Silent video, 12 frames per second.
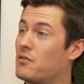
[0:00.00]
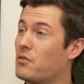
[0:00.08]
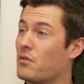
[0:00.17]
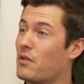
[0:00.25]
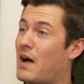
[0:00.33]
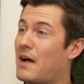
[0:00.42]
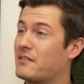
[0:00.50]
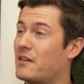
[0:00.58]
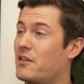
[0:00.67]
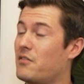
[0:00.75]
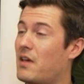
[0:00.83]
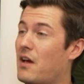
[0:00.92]
Google Ads.
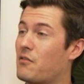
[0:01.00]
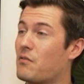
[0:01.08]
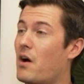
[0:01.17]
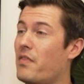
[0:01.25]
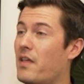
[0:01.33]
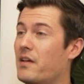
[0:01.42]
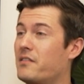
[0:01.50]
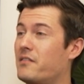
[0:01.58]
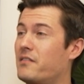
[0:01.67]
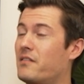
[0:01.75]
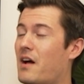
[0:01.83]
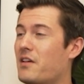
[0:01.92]
Like, you can run
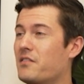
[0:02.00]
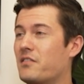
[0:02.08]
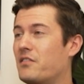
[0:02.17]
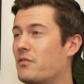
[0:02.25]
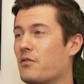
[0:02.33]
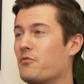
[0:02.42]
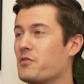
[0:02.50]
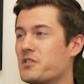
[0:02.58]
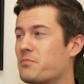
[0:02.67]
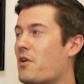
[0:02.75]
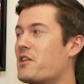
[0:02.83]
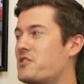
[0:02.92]
this. I used to do it through a
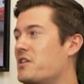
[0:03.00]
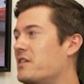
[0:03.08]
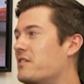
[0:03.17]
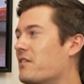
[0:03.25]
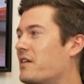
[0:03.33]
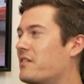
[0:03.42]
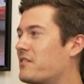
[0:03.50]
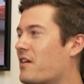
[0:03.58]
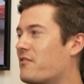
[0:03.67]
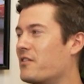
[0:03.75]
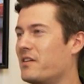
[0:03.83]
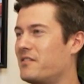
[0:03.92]
spreadsheet till I
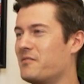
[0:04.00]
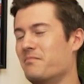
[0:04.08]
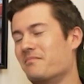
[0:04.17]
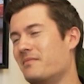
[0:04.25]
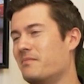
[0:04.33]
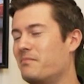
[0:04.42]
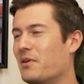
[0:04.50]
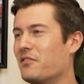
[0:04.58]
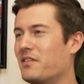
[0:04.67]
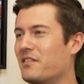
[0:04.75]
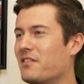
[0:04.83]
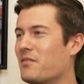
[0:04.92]
discovered it's
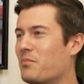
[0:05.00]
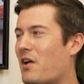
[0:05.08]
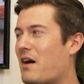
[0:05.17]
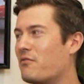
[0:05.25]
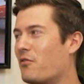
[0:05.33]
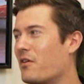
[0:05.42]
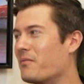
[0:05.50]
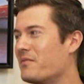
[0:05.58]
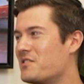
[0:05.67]
built into the platform.